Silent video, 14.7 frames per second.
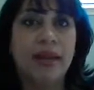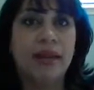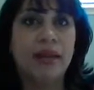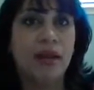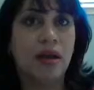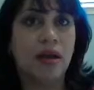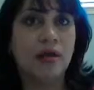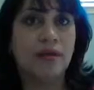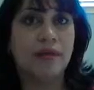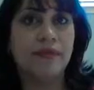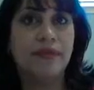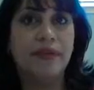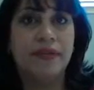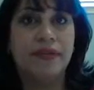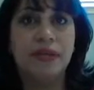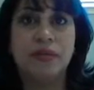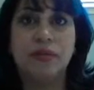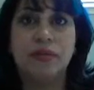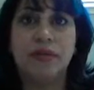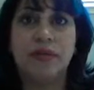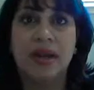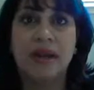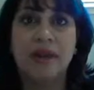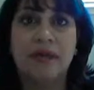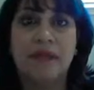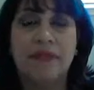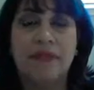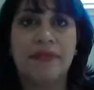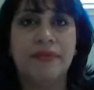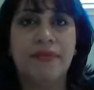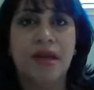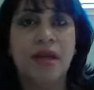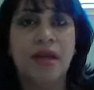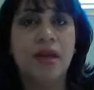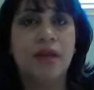the $150 to $350